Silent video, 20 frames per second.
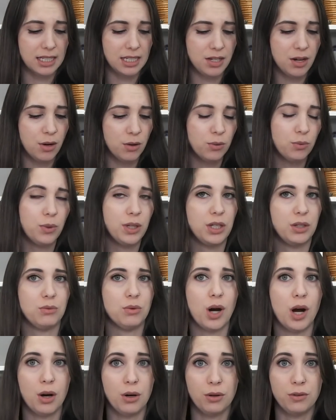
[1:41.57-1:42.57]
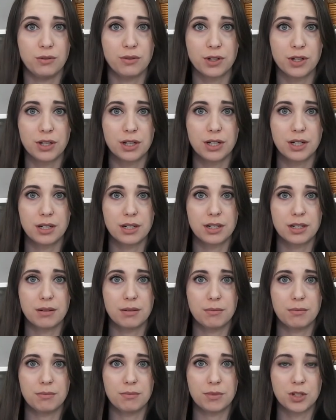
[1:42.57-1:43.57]
know when you over
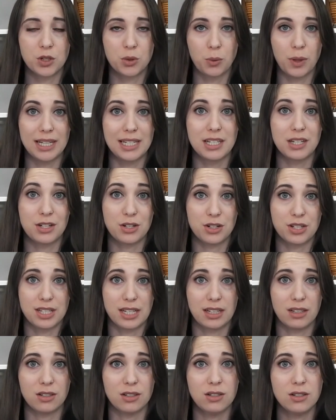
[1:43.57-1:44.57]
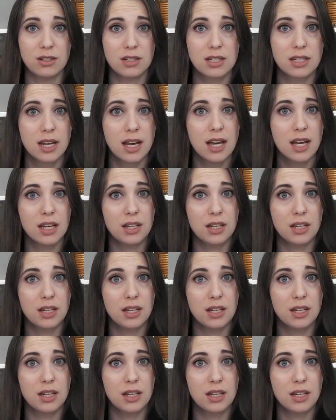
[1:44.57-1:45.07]
twist your singles,